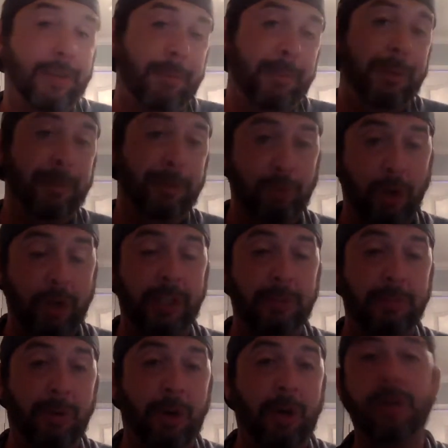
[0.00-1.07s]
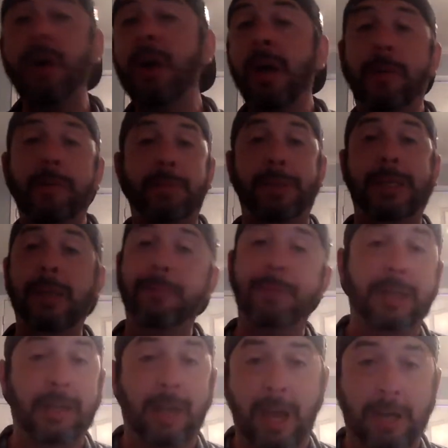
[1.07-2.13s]
I'm going to be running the ball. I'm going to be keeping
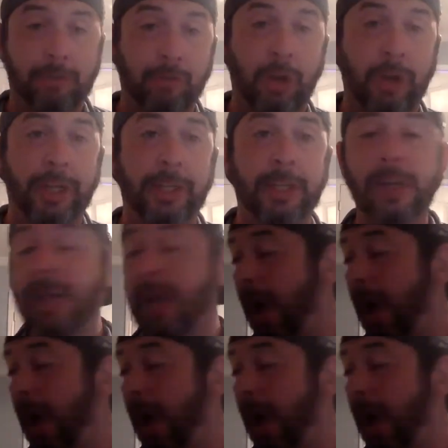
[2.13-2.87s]
the clock running.